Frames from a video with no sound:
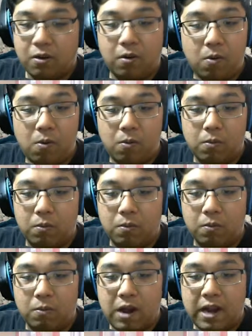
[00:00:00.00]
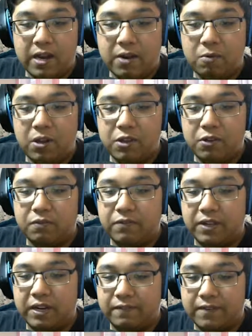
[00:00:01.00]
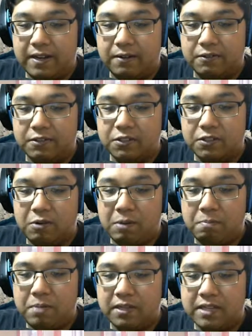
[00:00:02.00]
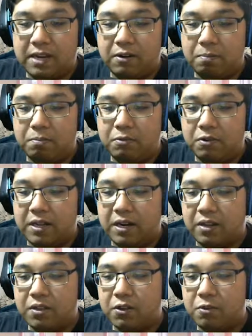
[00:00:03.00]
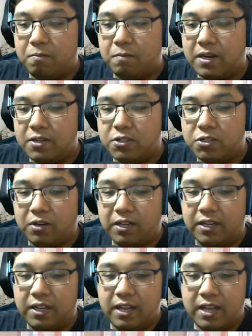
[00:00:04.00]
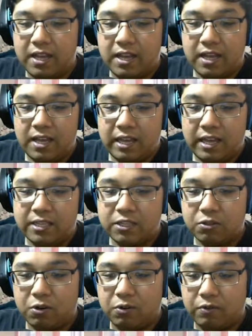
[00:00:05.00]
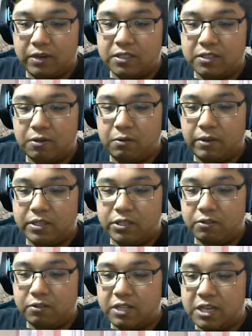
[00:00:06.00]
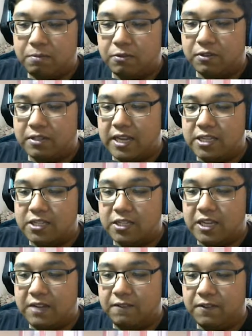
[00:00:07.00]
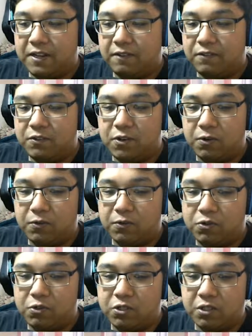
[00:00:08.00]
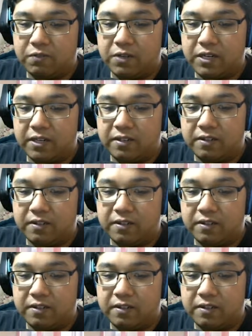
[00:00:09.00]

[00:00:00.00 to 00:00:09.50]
Oh, I didn't want you to feel left out, so I picked out a book that I thought you might enjoy. It's a short read, so it should keep your attention even if you don't usually read it.